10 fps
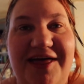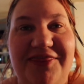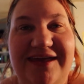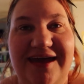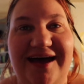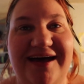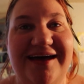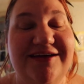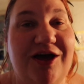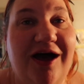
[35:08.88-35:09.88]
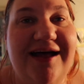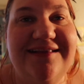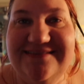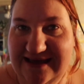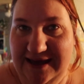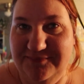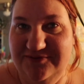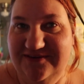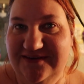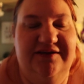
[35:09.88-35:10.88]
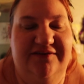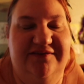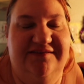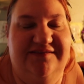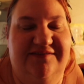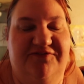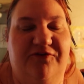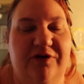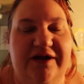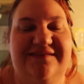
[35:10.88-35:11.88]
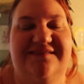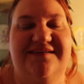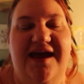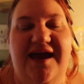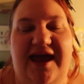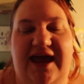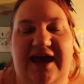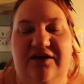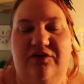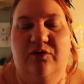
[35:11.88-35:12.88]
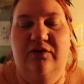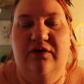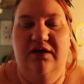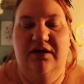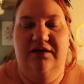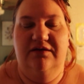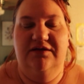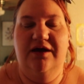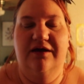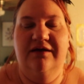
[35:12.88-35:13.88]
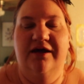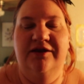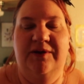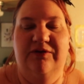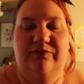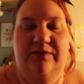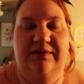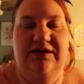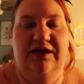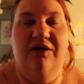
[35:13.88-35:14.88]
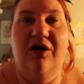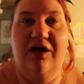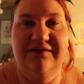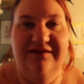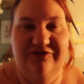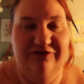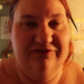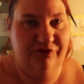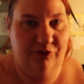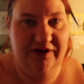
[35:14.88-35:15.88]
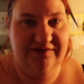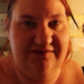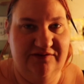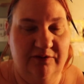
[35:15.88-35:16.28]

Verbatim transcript: the uh, concept. There is this forest and young unmarried women get called into the forest.